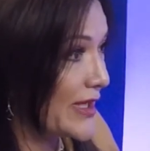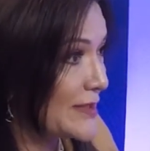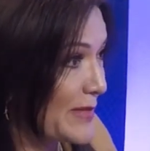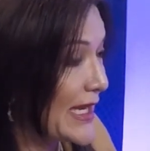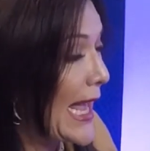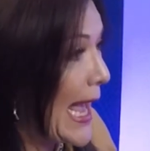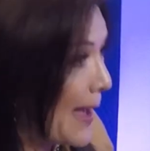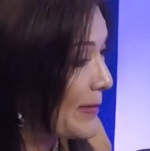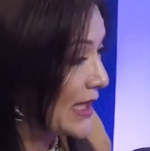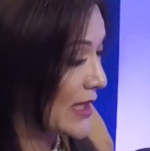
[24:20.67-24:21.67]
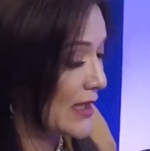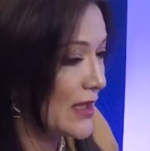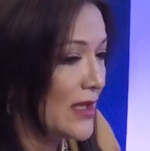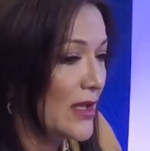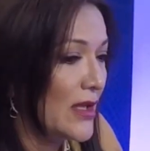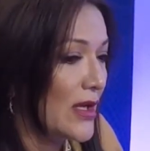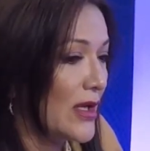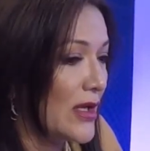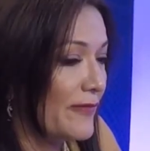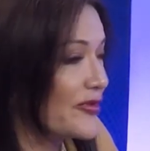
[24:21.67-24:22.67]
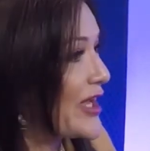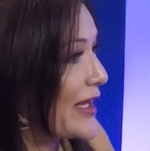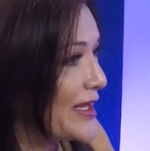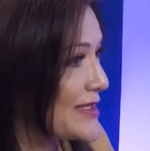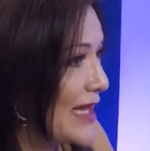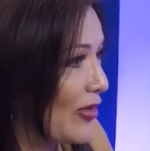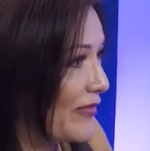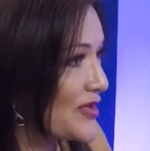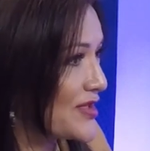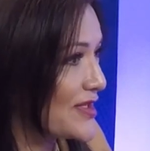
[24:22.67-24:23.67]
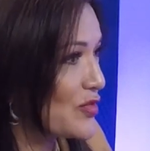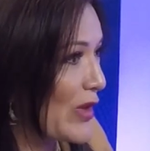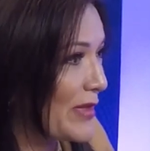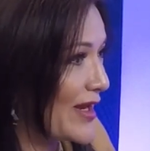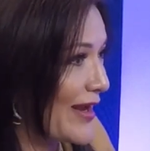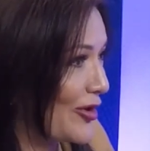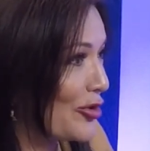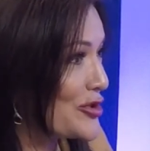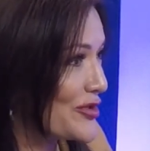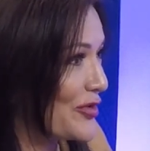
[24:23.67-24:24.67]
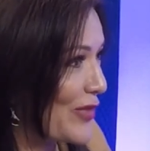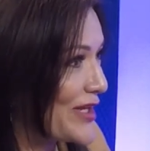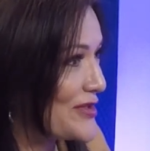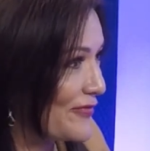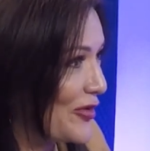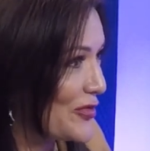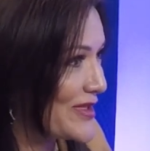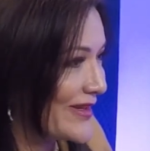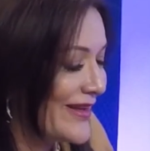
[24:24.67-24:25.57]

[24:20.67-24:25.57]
It's been happening for decades now, ever since women earned the right to vote